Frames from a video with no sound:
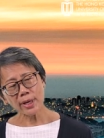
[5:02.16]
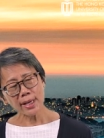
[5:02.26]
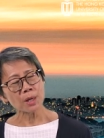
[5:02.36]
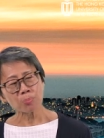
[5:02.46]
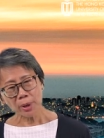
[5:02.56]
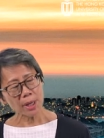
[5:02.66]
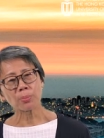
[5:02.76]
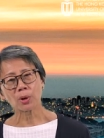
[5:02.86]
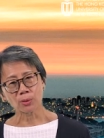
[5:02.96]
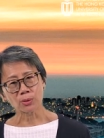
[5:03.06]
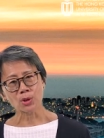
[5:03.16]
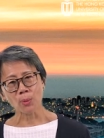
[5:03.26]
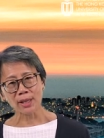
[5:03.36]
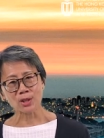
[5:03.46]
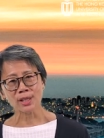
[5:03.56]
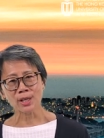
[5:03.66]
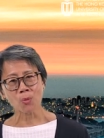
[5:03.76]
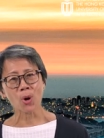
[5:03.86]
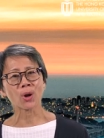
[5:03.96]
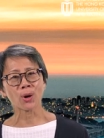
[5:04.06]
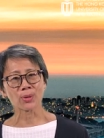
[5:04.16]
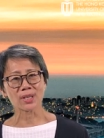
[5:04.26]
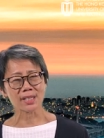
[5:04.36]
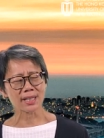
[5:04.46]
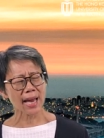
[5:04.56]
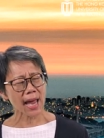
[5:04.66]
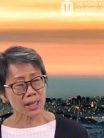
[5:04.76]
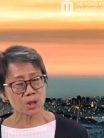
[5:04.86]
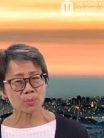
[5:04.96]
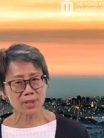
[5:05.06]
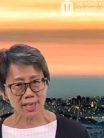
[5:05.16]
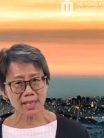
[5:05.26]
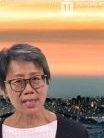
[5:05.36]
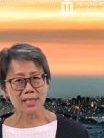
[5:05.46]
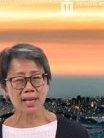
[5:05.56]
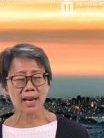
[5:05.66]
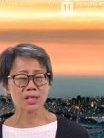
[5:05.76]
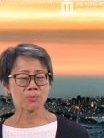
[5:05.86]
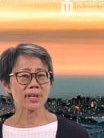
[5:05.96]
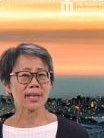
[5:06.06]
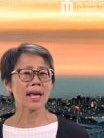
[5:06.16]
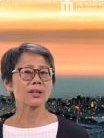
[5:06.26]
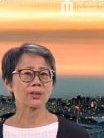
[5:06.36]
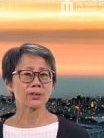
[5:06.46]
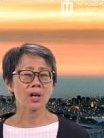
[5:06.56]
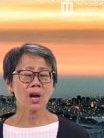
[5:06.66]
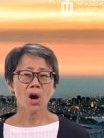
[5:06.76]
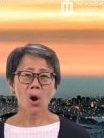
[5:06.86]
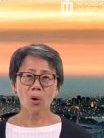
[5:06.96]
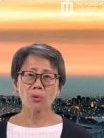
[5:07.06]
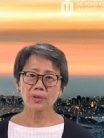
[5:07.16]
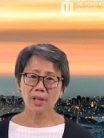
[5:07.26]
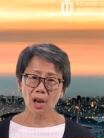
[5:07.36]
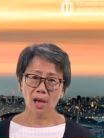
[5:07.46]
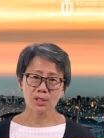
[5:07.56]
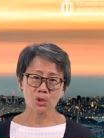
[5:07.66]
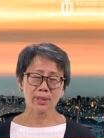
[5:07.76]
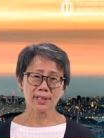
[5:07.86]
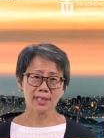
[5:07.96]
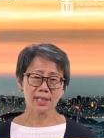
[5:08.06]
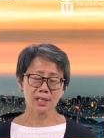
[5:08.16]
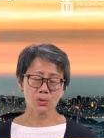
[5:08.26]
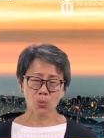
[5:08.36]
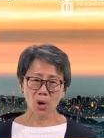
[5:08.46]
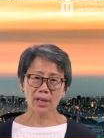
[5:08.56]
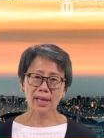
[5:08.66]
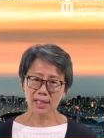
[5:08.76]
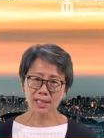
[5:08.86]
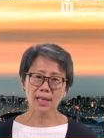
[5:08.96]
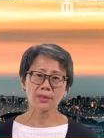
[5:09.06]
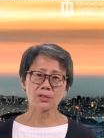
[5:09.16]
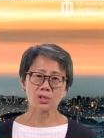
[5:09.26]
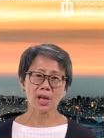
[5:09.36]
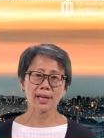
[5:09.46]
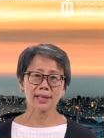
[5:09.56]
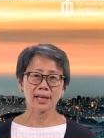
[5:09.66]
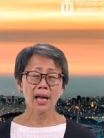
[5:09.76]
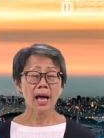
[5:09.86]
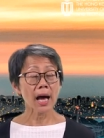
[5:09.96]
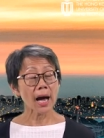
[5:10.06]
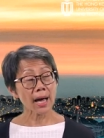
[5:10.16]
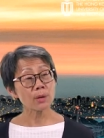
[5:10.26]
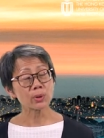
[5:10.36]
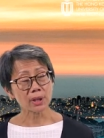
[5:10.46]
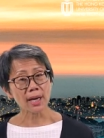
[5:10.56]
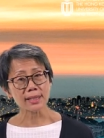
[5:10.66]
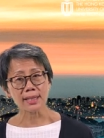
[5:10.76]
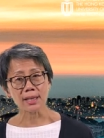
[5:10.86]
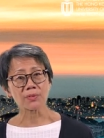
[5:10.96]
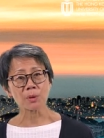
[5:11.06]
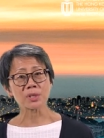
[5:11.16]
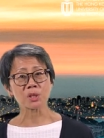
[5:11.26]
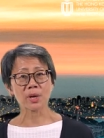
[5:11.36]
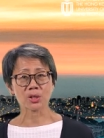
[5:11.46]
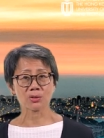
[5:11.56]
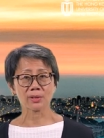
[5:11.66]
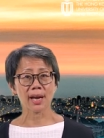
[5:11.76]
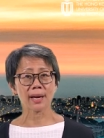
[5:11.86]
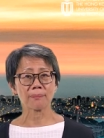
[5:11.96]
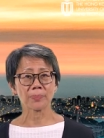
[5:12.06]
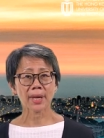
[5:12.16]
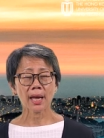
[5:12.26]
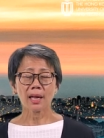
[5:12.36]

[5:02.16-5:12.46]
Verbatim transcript: we need people to actually work on this, and the expertise that has been gathered over the last twenty years working in southern China, I would like to give them a special name.